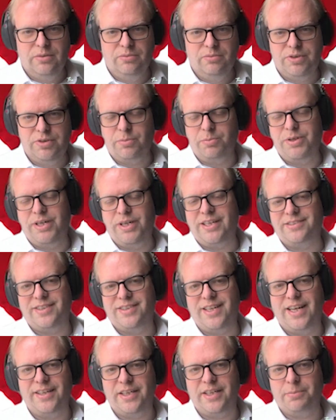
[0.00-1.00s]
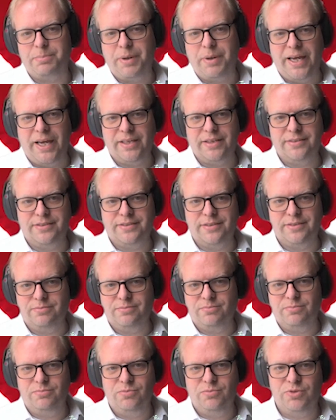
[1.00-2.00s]
for example, the Icelandic banks
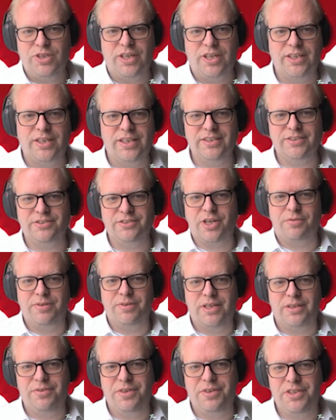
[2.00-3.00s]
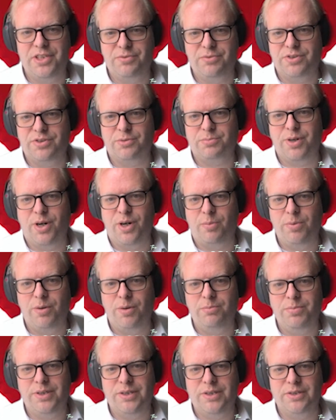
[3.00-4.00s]
suddenly discovered that phishing was a
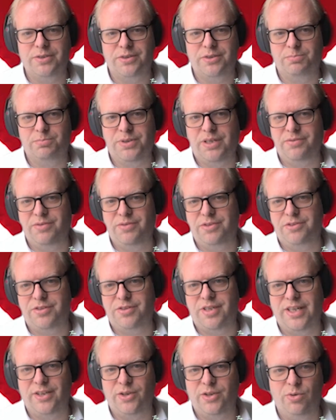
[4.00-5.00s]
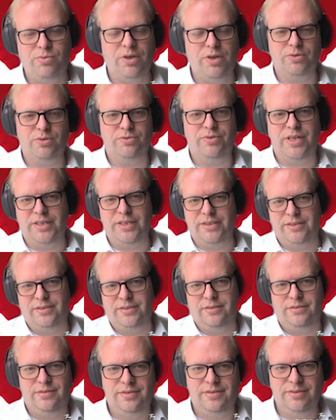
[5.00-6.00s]
problem because previously no one could write.
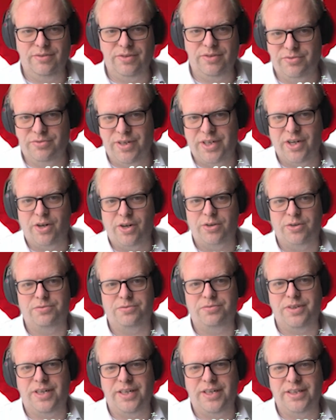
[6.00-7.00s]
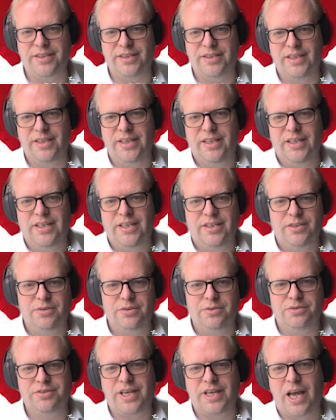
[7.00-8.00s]
It was very hard to find,
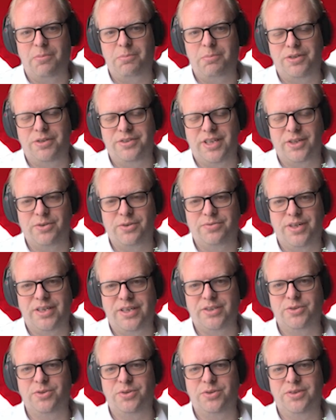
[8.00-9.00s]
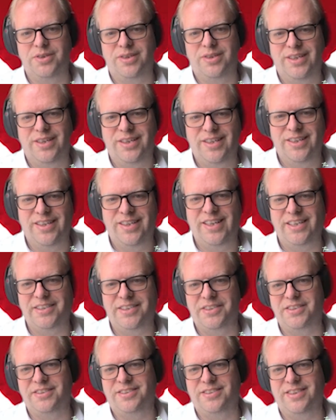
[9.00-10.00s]
scammers that could write good
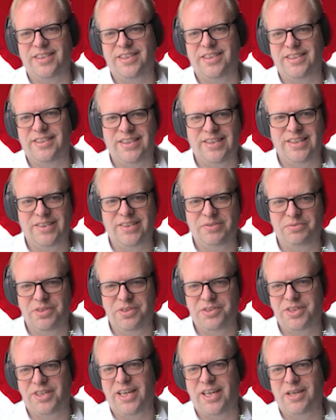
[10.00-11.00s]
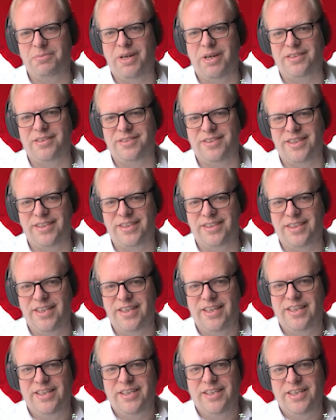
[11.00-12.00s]
letters in phishing emails
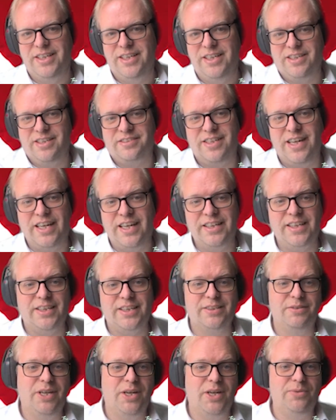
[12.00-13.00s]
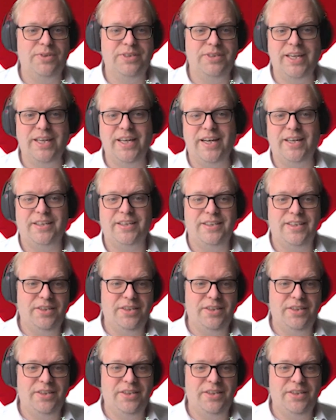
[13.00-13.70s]
in Icelandic. Now with AI, you